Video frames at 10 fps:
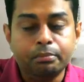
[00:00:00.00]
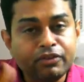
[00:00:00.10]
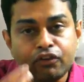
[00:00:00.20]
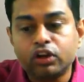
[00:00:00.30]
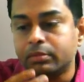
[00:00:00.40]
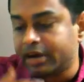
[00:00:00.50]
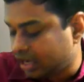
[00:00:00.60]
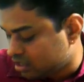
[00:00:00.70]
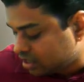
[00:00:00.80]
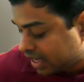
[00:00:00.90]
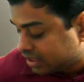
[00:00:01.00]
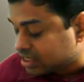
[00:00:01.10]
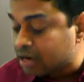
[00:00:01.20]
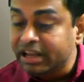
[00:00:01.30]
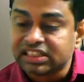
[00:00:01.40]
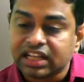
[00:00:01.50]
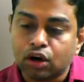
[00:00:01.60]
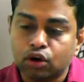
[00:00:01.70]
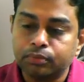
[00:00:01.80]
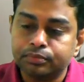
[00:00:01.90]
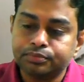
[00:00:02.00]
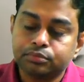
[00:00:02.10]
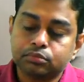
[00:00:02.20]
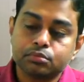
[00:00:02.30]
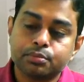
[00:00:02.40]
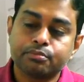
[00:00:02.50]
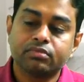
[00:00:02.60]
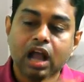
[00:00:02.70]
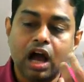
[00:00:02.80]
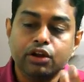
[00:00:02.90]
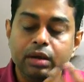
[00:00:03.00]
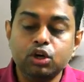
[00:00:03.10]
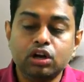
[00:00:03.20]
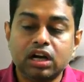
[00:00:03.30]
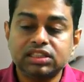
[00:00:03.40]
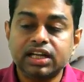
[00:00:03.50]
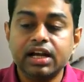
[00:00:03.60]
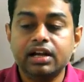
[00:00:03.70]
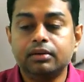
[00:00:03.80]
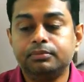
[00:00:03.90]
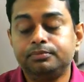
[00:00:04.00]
before the break? Guys, tell me yes or no. Are you able to understand it?